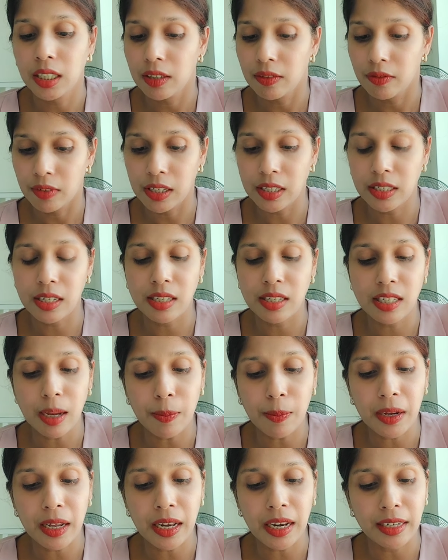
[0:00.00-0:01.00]
versus
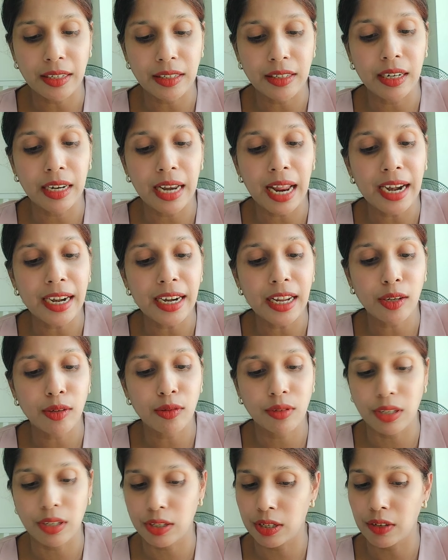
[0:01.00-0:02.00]
Sub-Collector Land
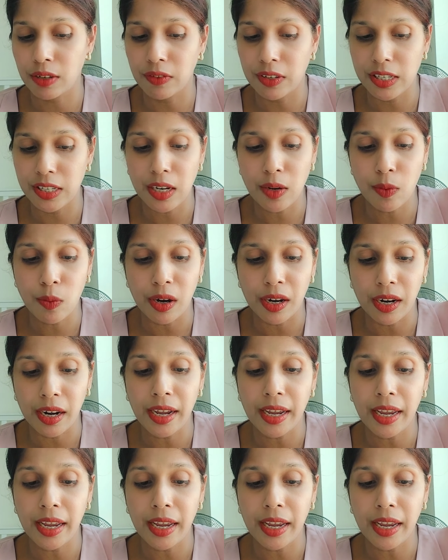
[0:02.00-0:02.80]
Acquisition Vijayawada